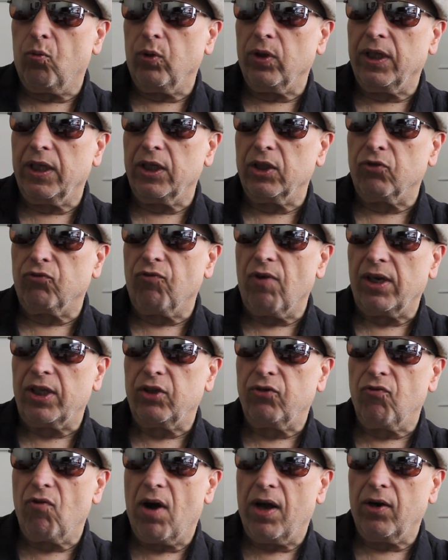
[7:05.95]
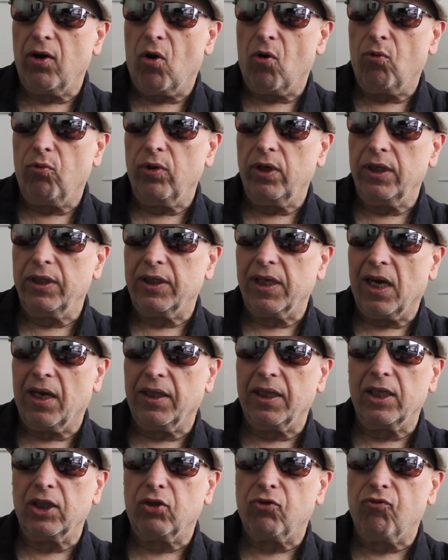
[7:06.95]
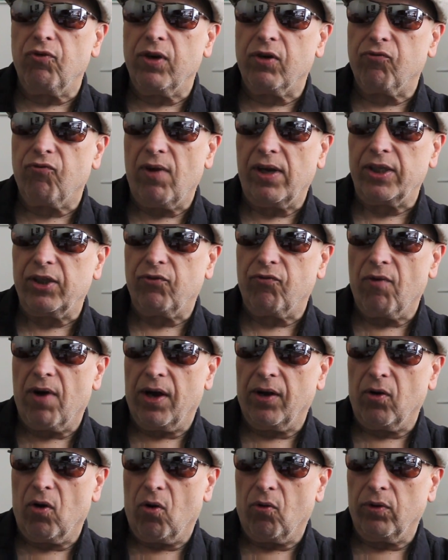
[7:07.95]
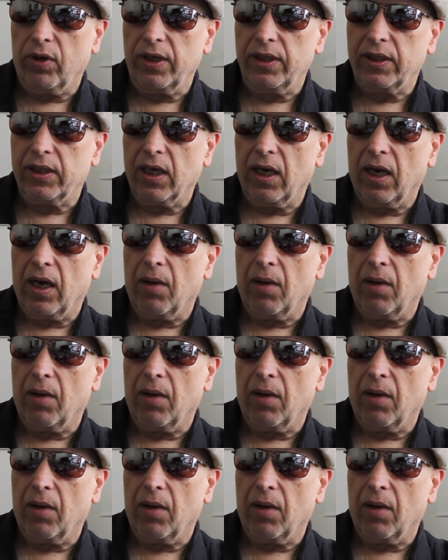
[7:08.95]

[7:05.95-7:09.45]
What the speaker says: these restaurant owners, these Greek restaurant owners.